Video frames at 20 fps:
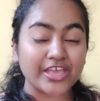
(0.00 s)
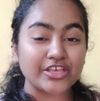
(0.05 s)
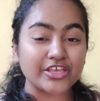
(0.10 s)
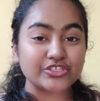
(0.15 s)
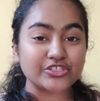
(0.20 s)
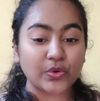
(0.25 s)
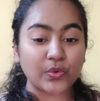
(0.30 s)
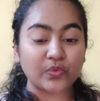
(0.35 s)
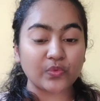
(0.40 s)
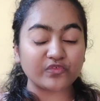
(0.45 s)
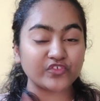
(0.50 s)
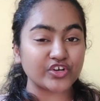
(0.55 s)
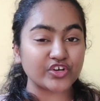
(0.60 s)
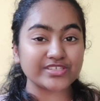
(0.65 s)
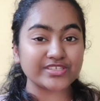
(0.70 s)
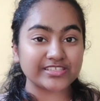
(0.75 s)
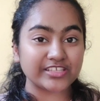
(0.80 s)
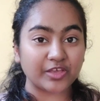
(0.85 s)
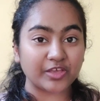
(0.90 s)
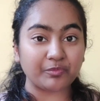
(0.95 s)
So
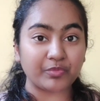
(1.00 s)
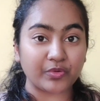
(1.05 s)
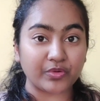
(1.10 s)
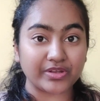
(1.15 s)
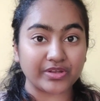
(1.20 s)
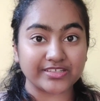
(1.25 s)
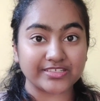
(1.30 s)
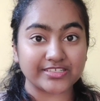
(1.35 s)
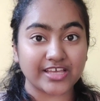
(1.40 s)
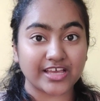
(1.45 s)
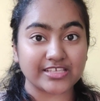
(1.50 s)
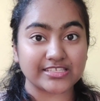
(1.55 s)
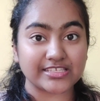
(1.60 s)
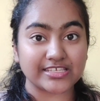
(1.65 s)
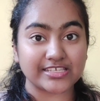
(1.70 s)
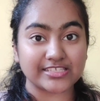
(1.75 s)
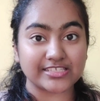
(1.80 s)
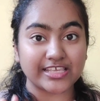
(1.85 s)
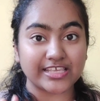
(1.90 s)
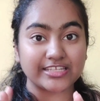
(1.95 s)
first thing proning does
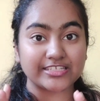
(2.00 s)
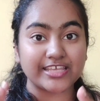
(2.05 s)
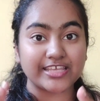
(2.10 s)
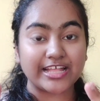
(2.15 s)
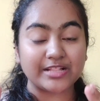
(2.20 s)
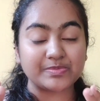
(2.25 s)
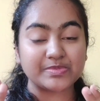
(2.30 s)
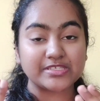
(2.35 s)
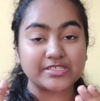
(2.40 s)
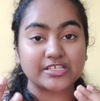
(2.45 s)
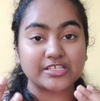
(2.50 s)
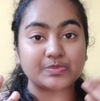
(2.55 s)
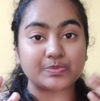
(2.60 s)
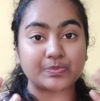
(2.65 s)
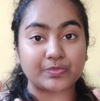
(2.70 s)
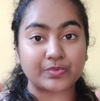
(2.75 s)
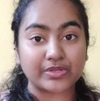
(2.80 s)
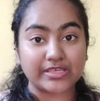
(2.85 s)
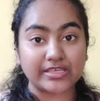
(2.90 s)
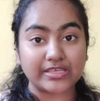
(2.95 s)
is it helps us
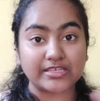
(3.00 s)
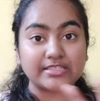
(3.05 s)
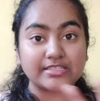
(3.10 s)
breathe